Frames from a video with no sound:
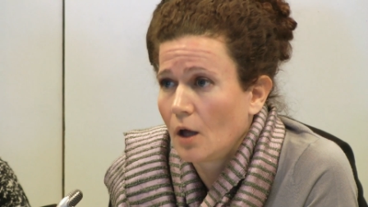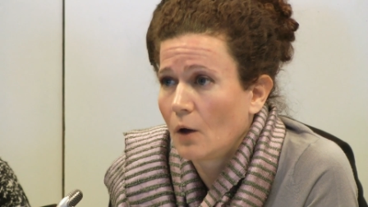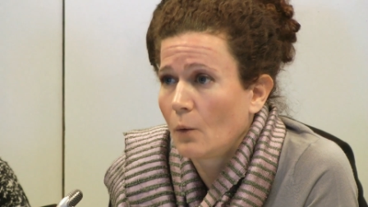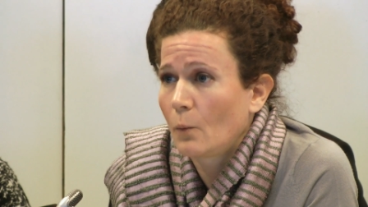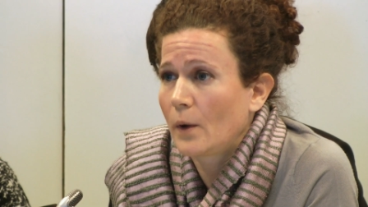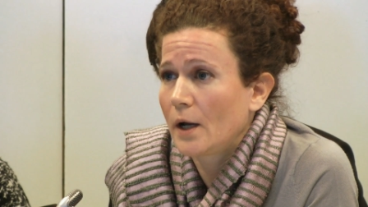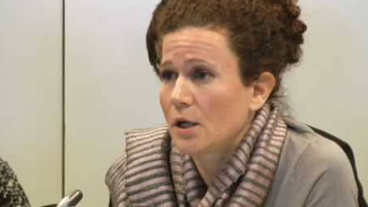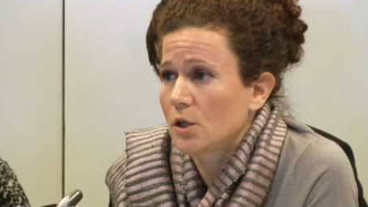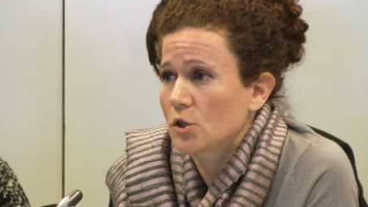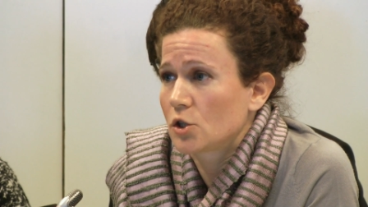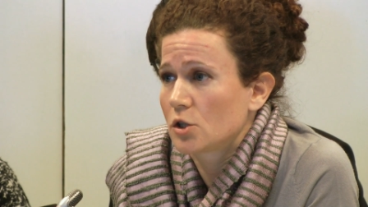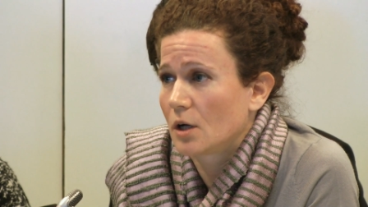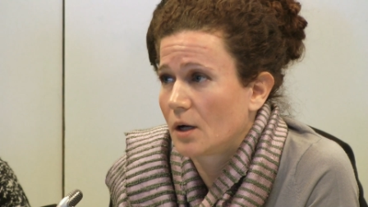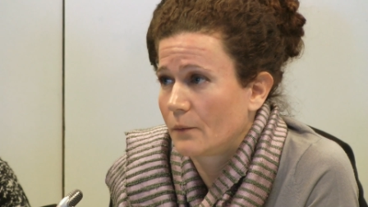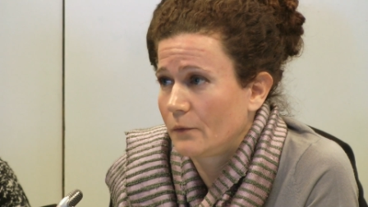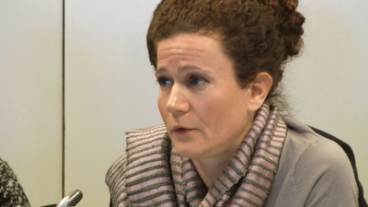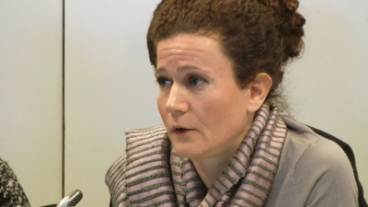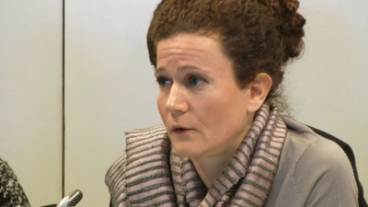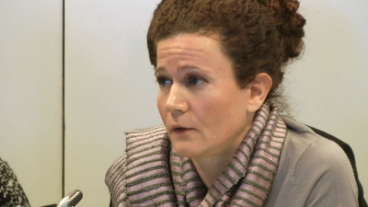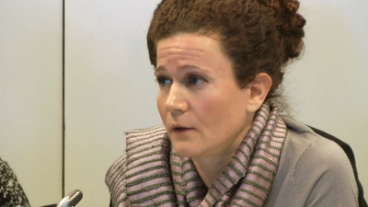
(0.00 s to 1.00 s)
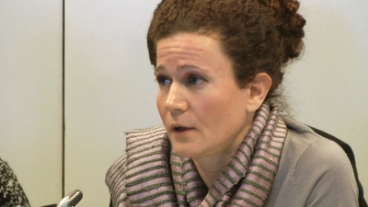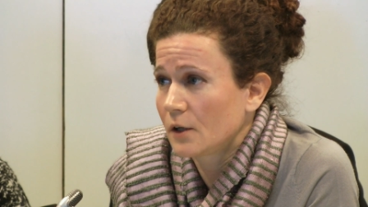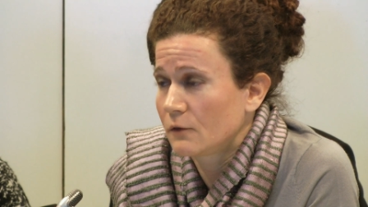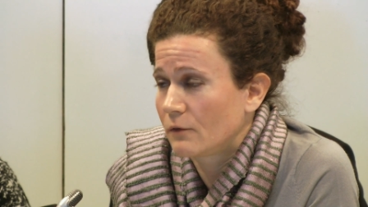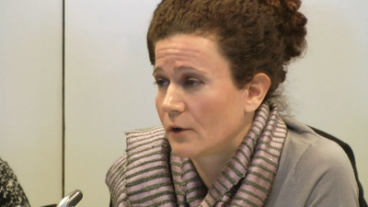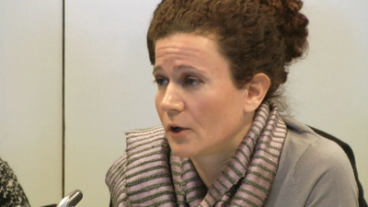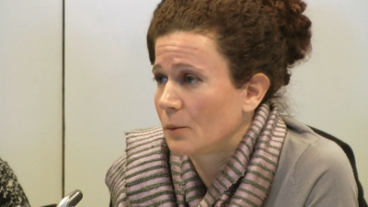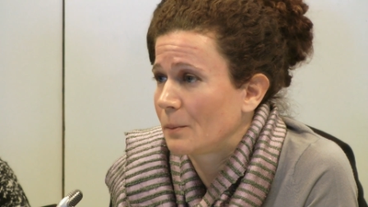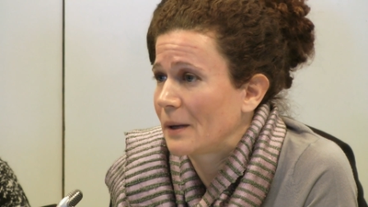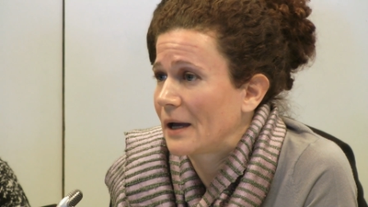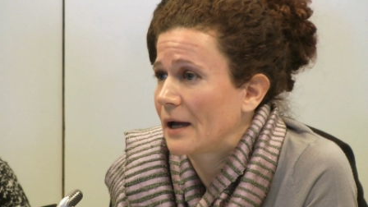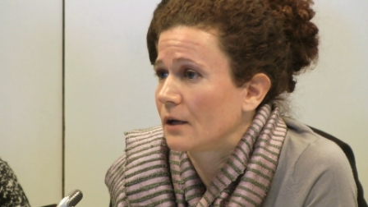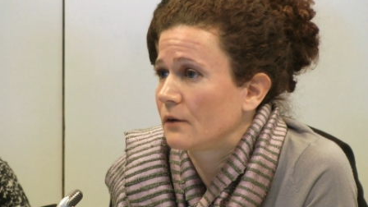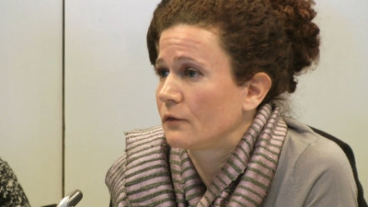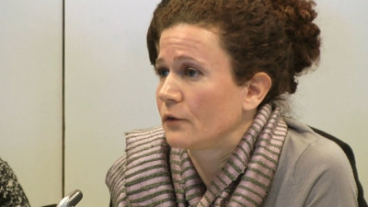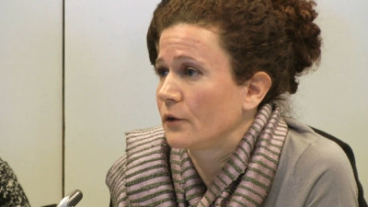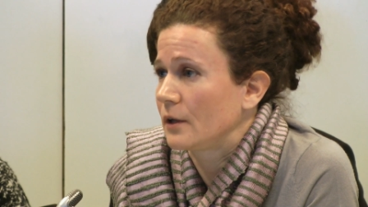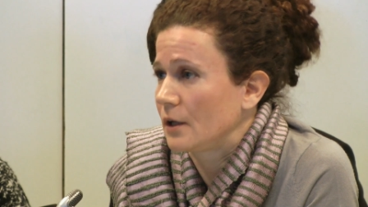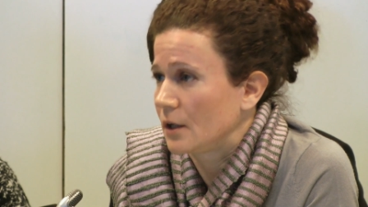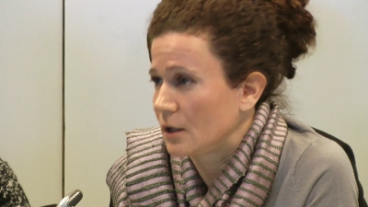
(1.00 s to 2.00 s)
which obviously is very bad
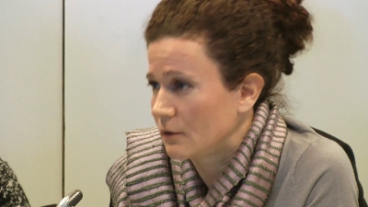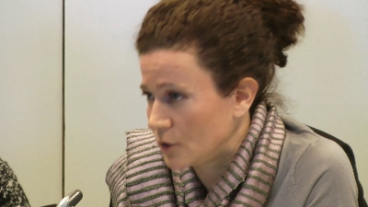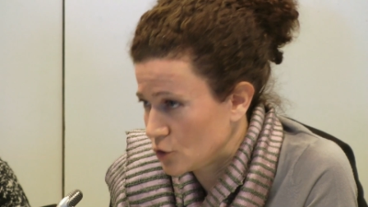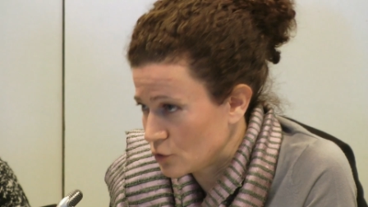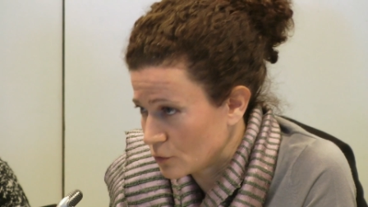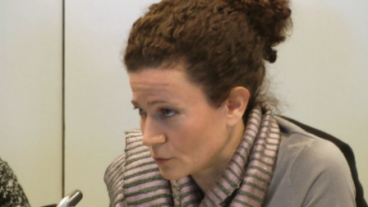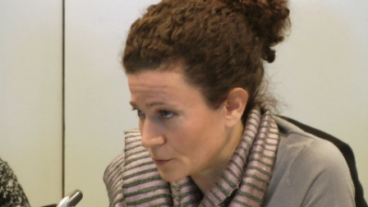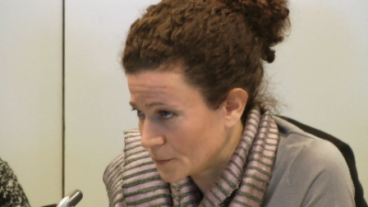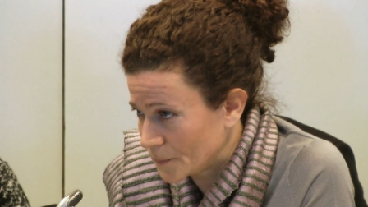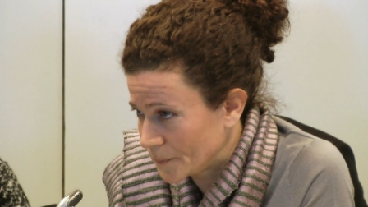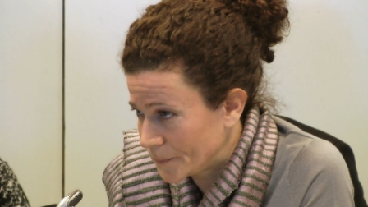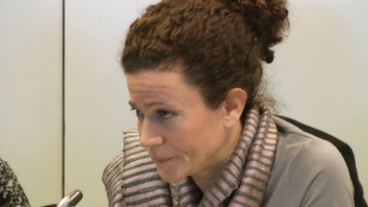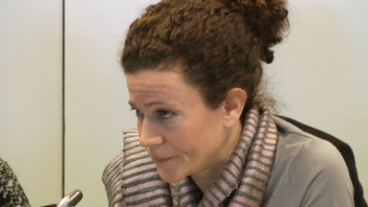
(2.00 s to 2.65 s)
for the individual.